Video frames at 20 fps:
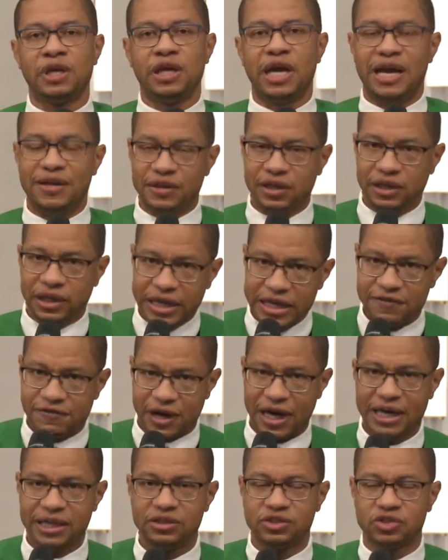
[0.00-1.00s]
and the
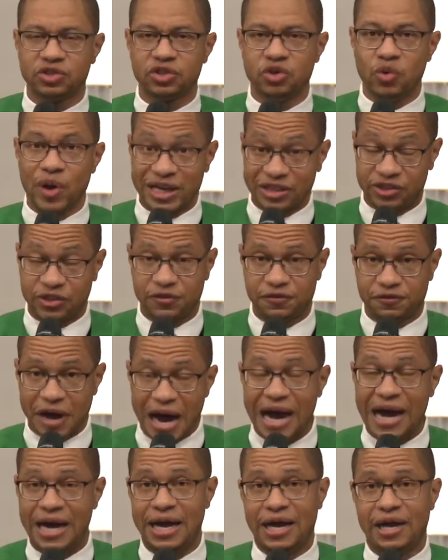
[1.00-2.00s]
Levites, who had
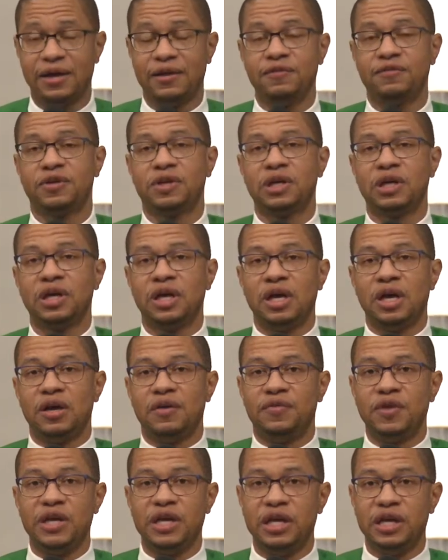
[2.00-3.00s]
survived
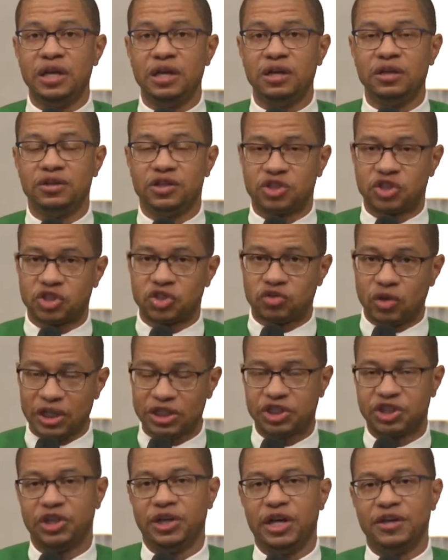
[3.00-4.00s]
the
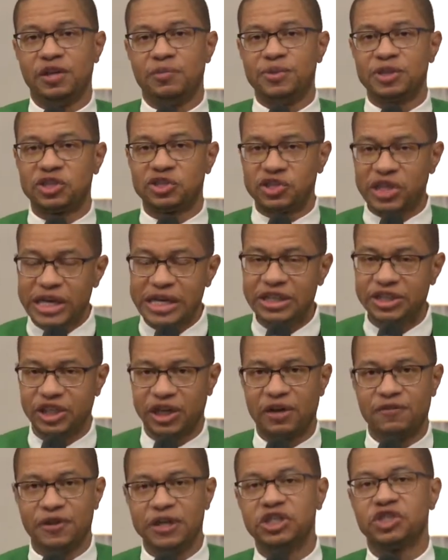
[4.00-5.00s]
destruction and the
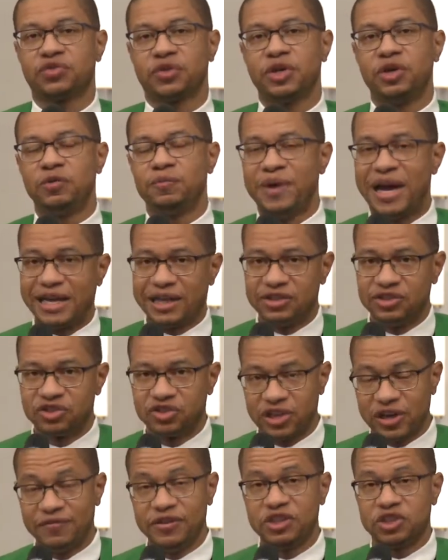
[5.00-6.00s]
besieging of Israel back in
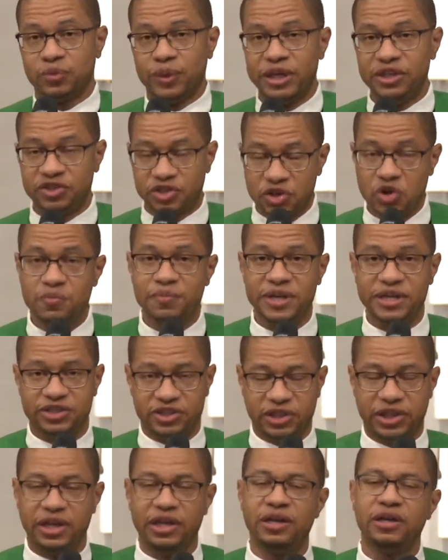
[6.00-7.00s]
722
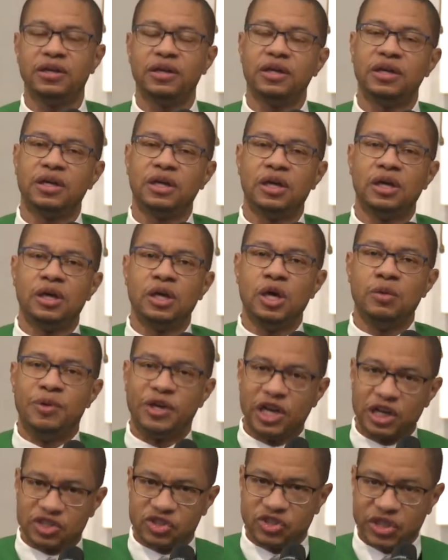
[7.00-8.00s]
BC,
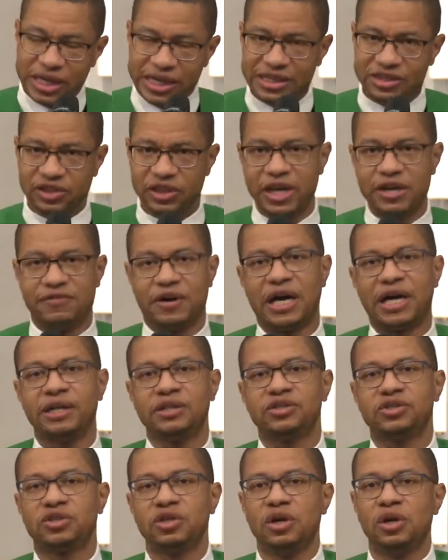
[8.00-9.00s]
because these
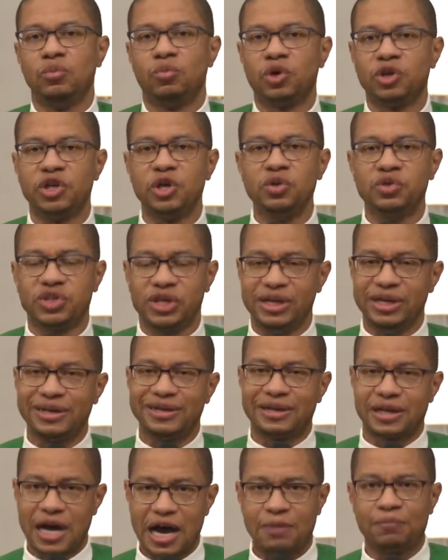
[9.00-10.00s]
Levites were using
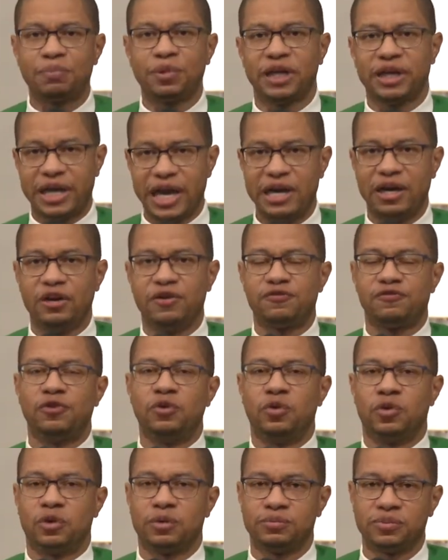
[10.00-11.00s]
complicated
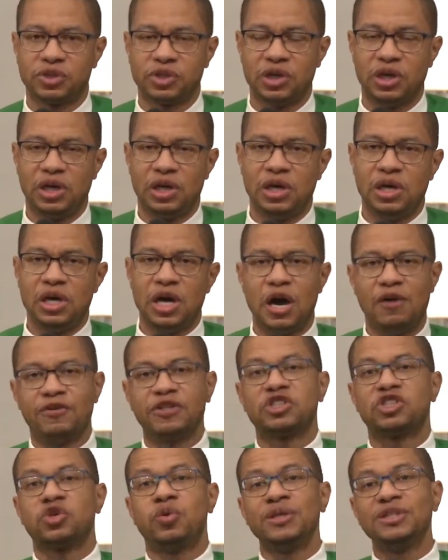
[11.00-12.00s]
forms of a
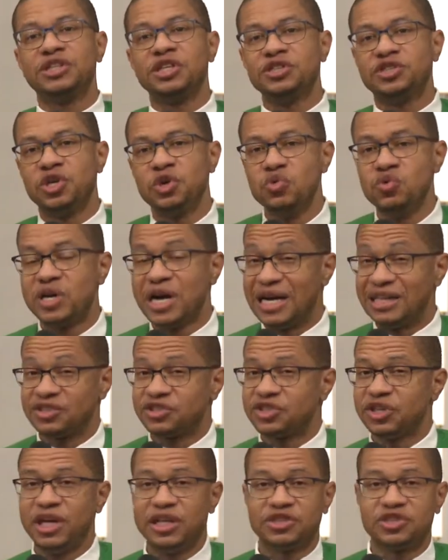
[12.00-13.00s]
22
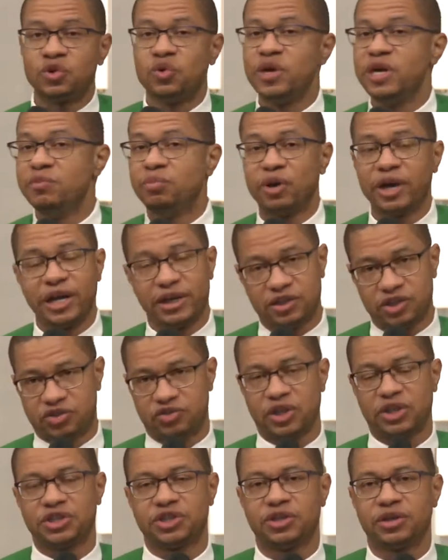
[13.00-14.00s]
consonantal Hebraic
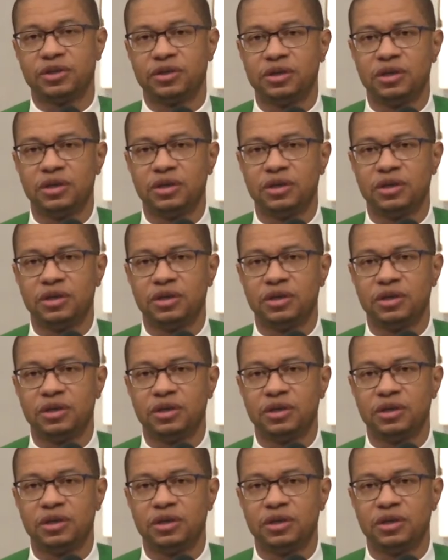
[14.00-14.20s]
structure.